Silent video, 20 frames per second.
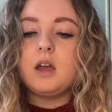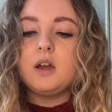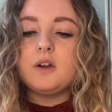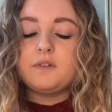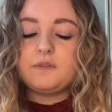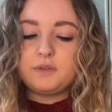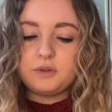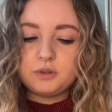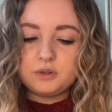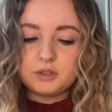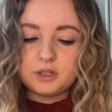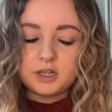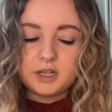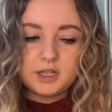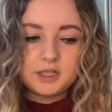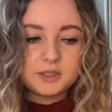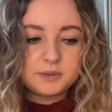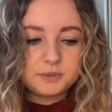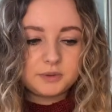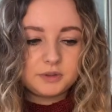4
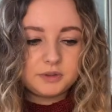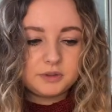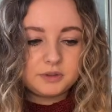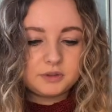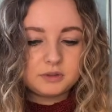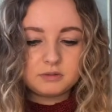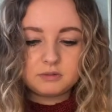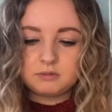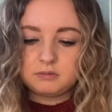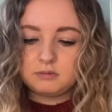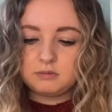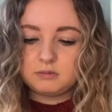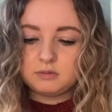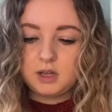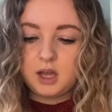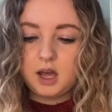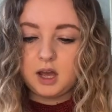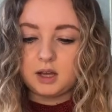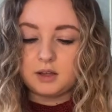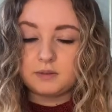9s was,
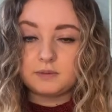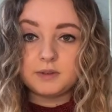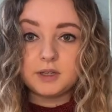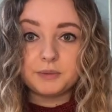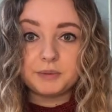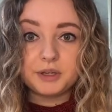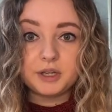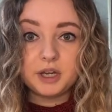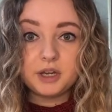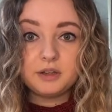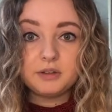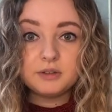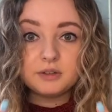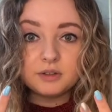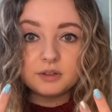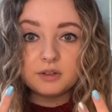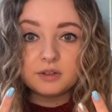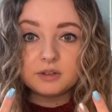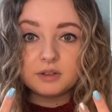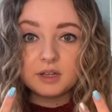there we go,
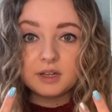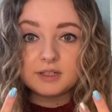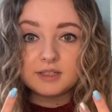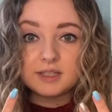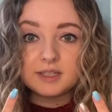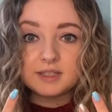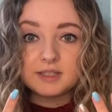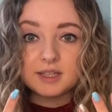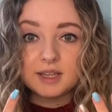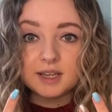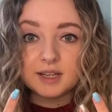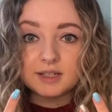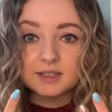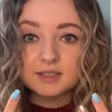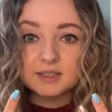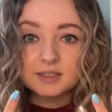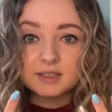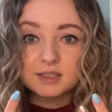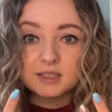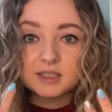
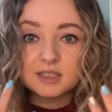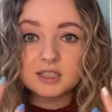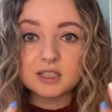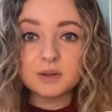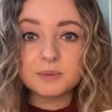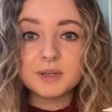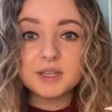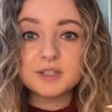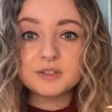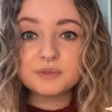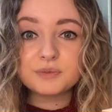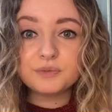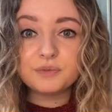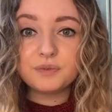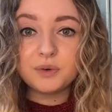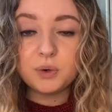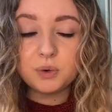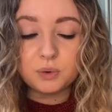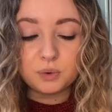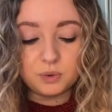36. So it's
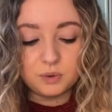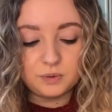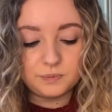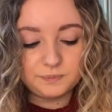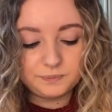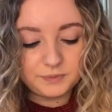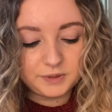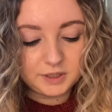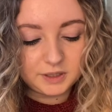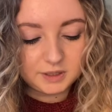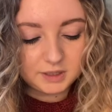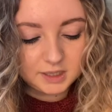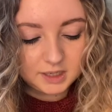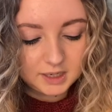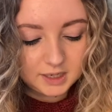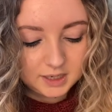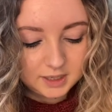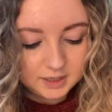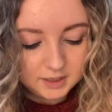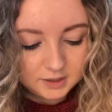4,
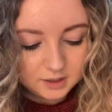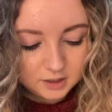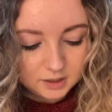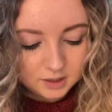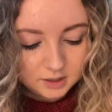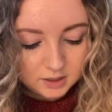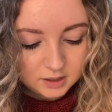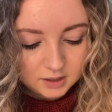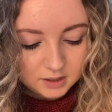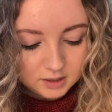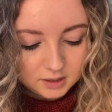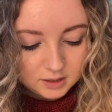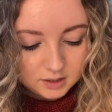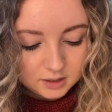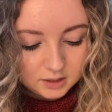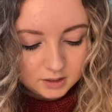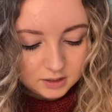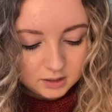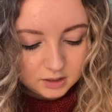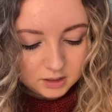okay?
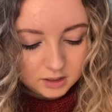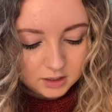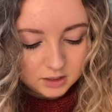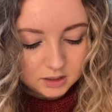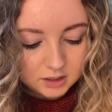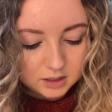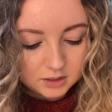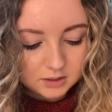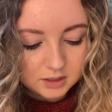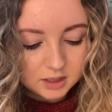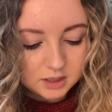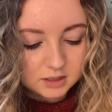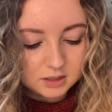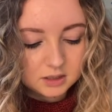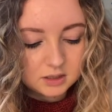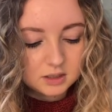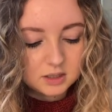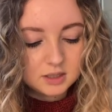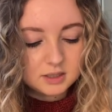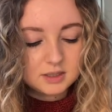9 goes into
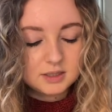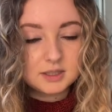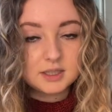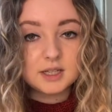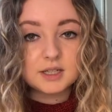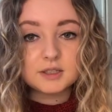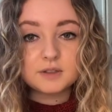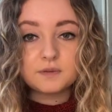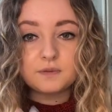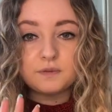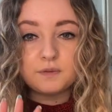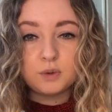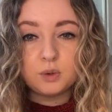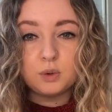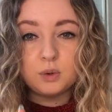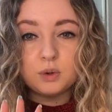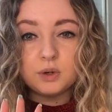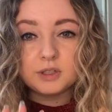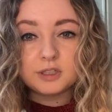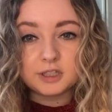36
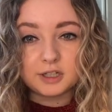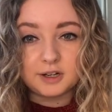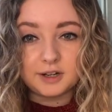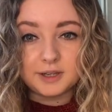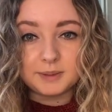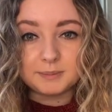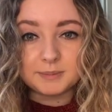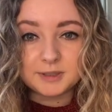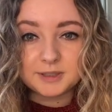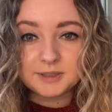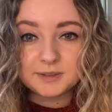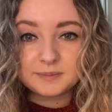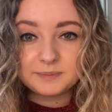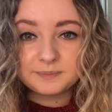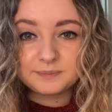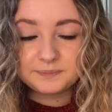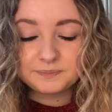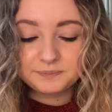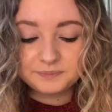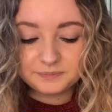4 times.
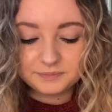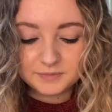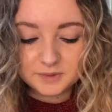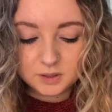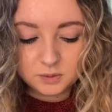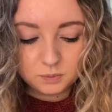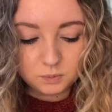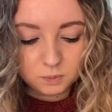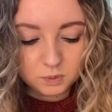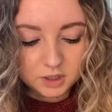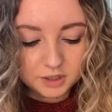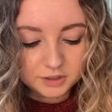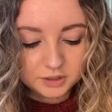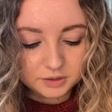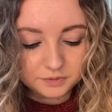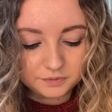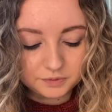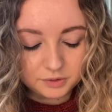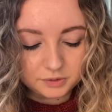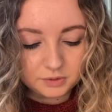
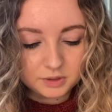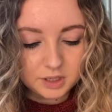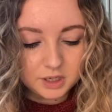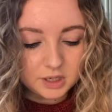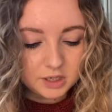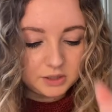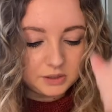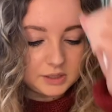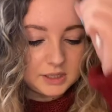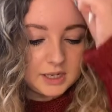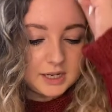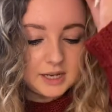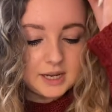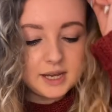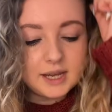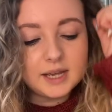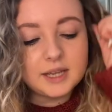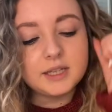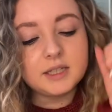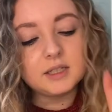Wonderful.
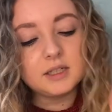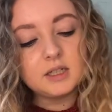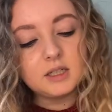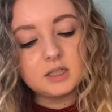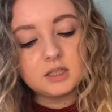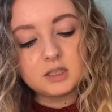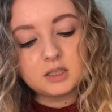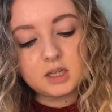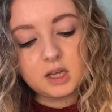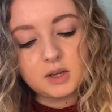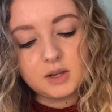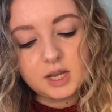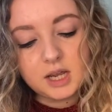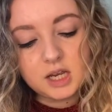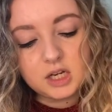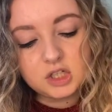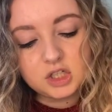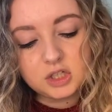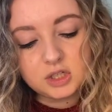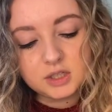Okay, so
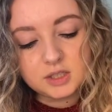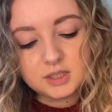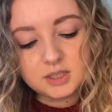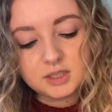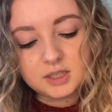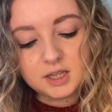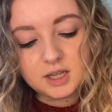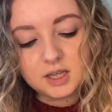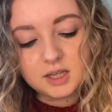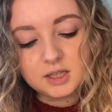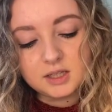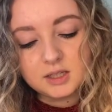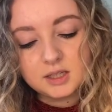as you can see,